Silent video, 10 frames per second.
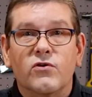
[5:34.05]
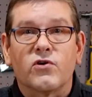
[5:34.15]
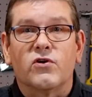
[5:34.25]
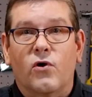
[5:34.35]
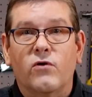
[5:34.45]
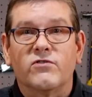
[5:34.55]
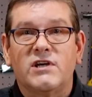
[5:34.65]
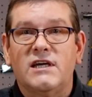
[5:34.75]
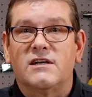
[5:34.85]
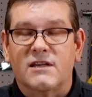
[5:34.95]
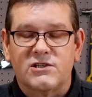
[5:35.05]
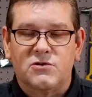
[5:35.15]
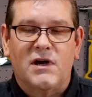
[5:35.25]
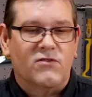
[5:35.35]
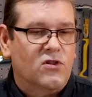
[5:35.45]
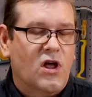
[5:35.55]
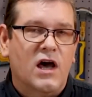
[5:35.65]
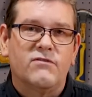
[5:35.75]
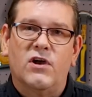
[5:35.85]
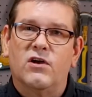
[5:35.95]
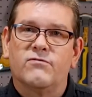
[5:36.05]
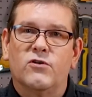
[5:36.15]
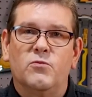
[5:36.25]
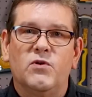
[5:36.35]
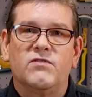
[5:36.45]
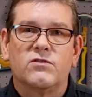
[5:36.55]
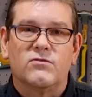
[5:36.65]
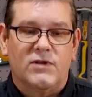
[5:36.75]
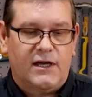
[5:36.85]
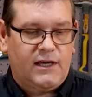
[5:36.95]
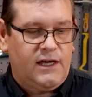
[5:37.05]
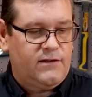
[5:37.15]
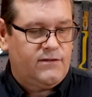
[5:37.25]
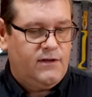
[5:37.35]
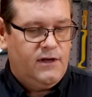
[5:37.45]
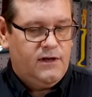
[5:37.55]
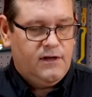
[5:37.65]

They're going to overheat unless you have a lot of airflow moving through that case.